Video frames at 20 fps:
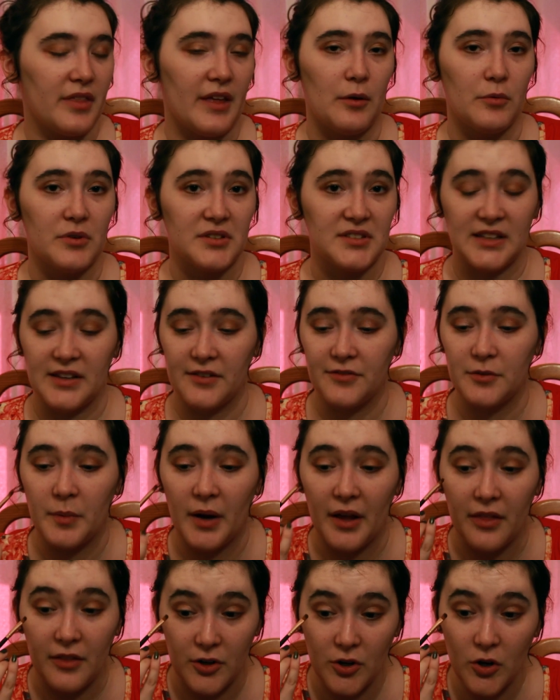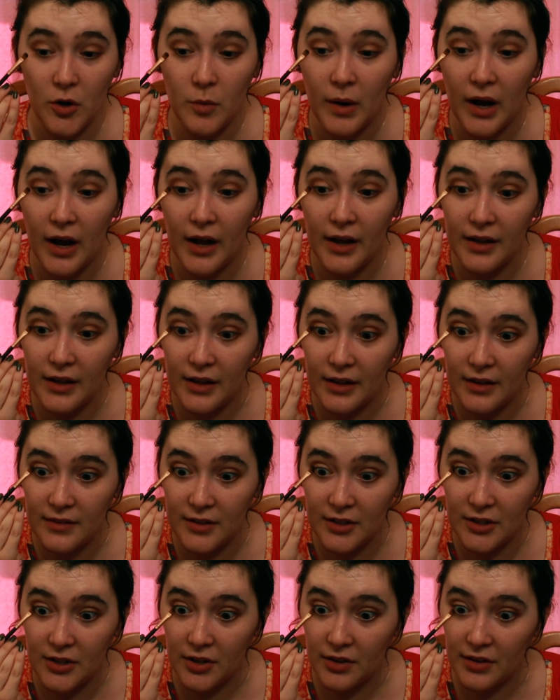that was left by the Nomai,
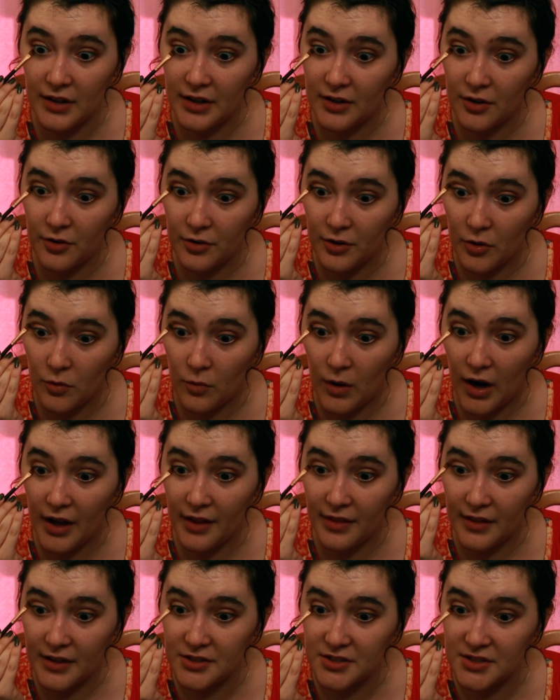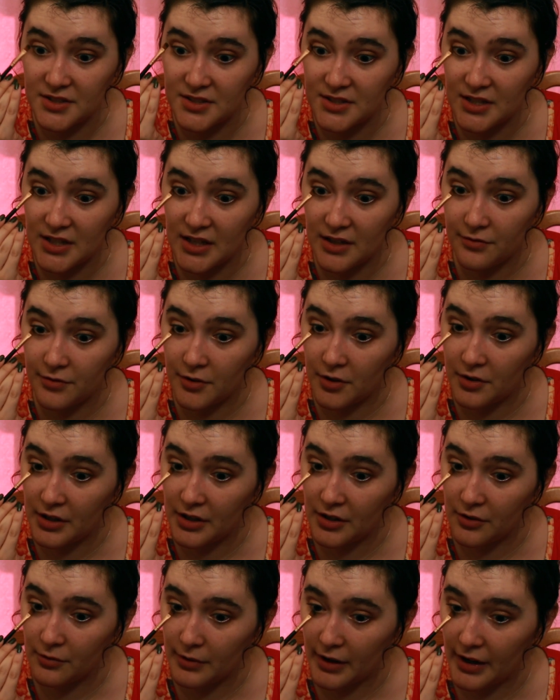and you know, they don't know why, they just see it
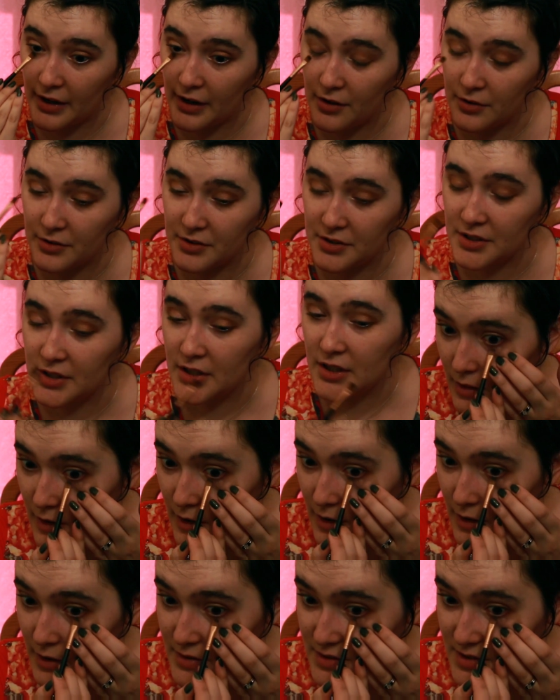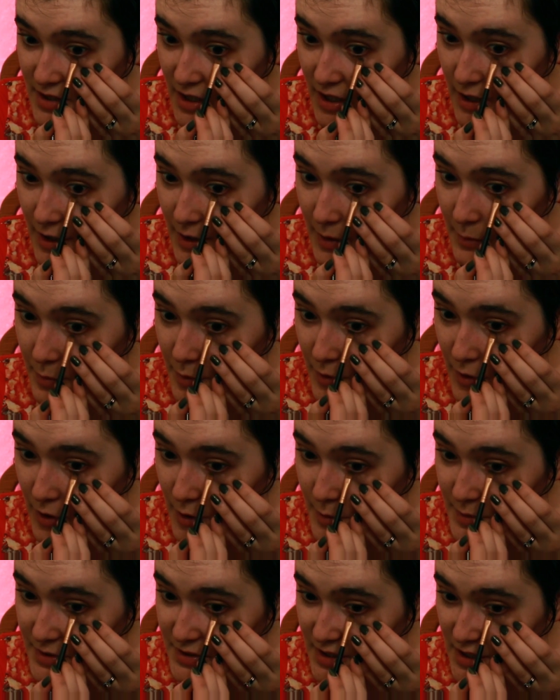floating around. There's a
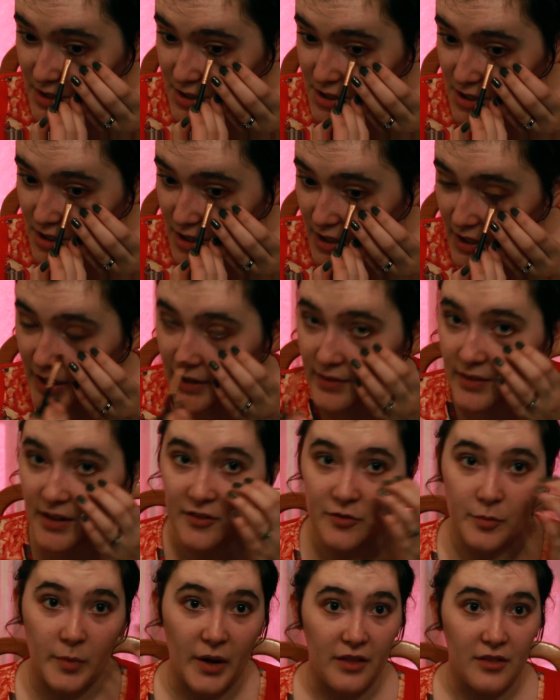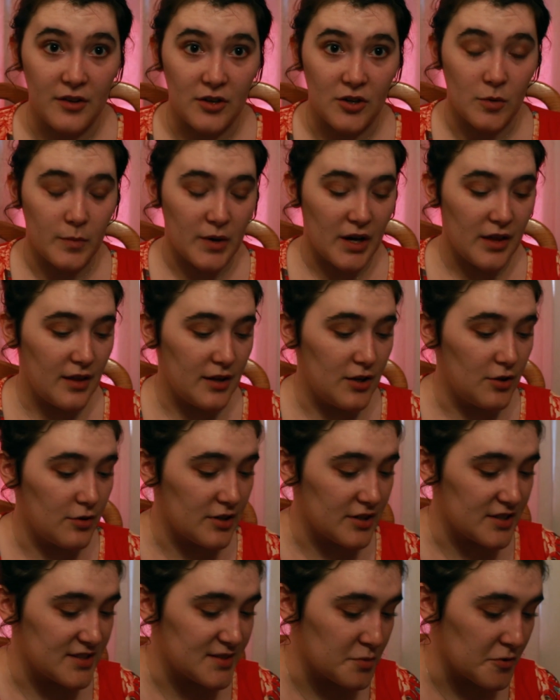probe station again left by the Nomai that you
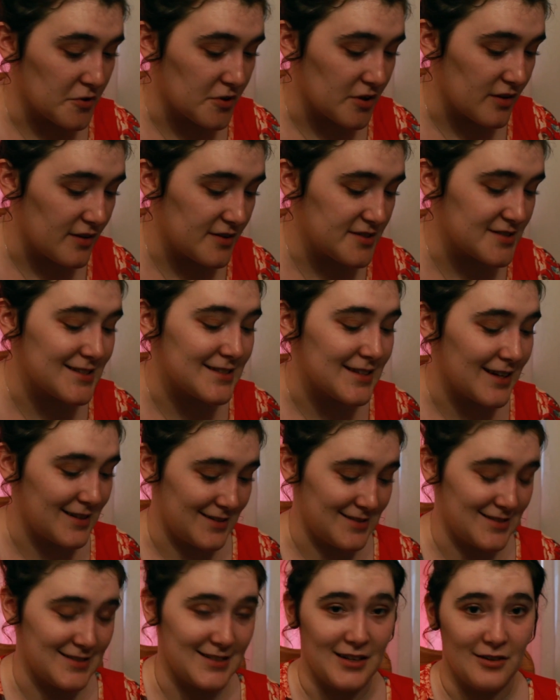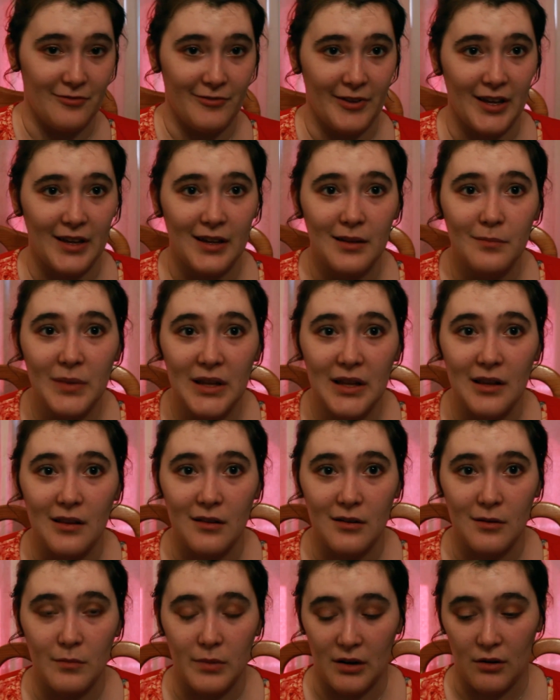can explore. There's a ton of stuff. It can be a
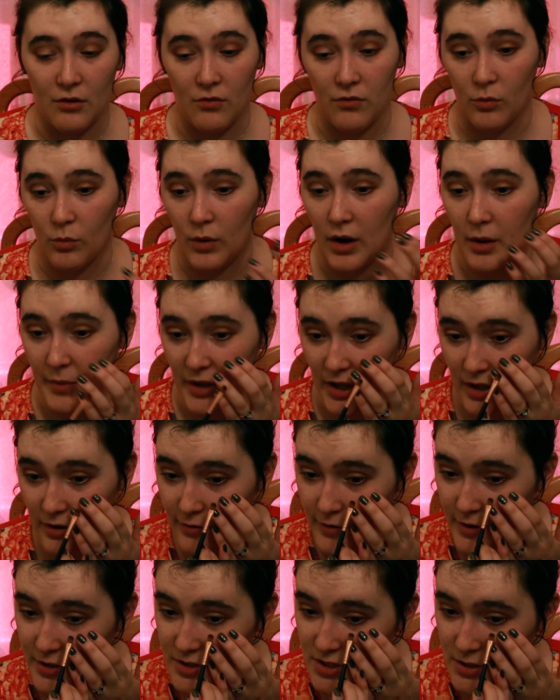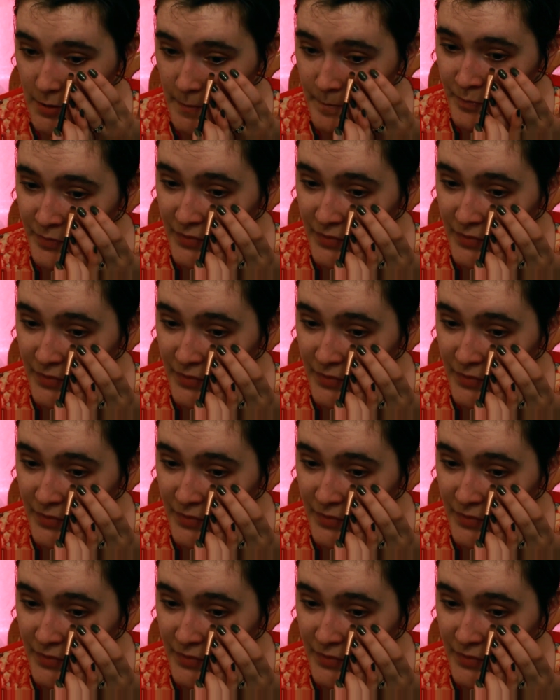little bit overwhelming at first.